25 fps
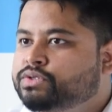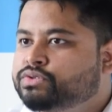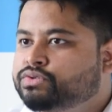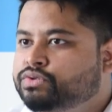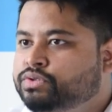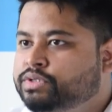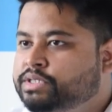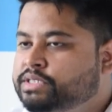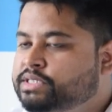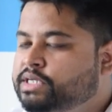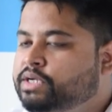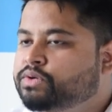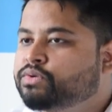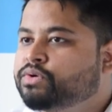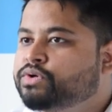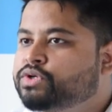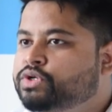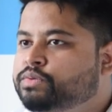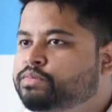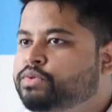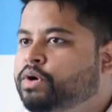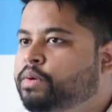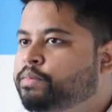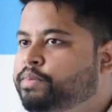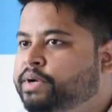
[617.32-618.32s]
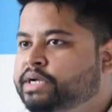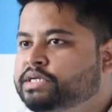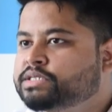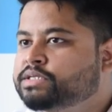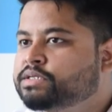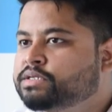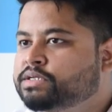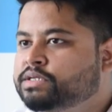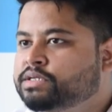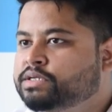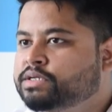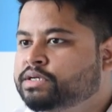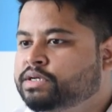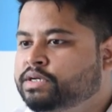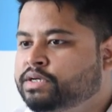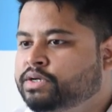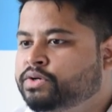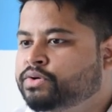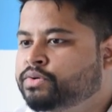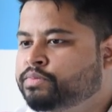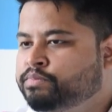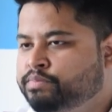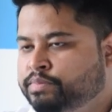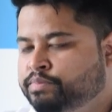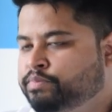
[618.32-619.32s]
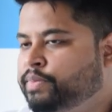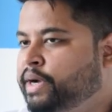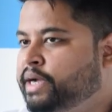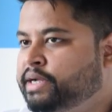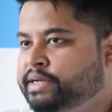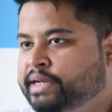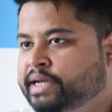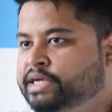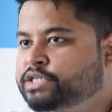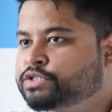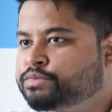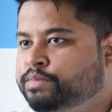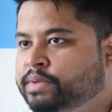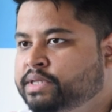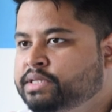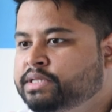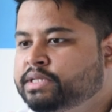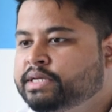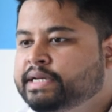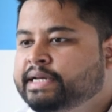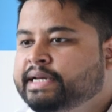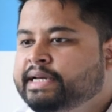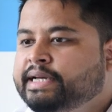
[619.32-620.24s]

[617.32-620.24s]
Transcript: So these are going to be operational uh, by next month.